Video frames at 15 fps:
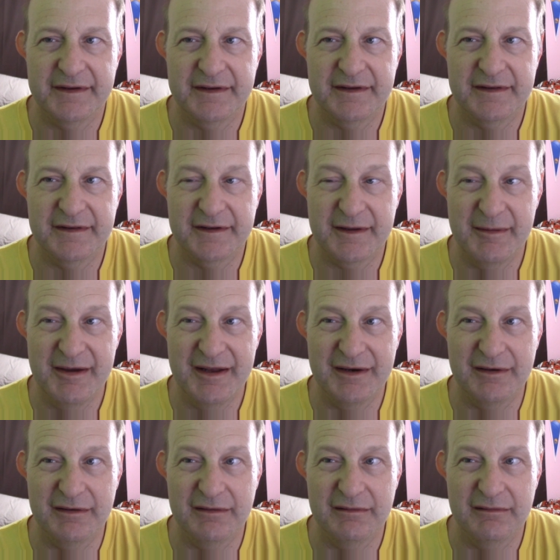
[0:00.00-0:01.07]

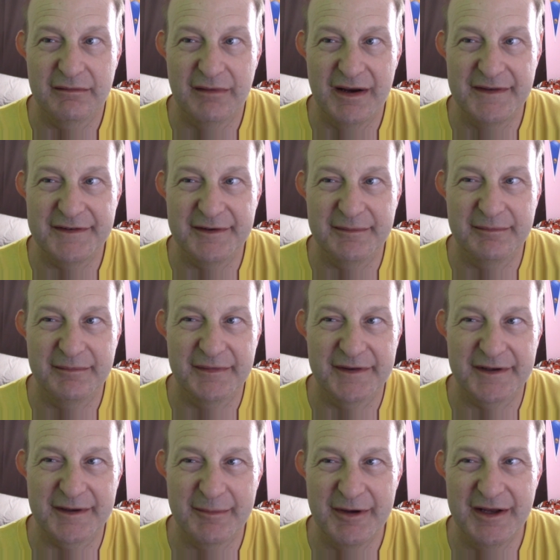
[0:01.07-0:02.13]
commander, Ransom,
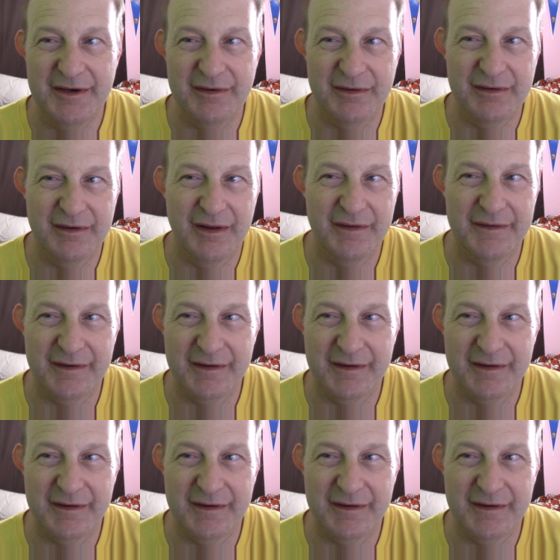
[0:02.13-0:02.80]
the commander and all the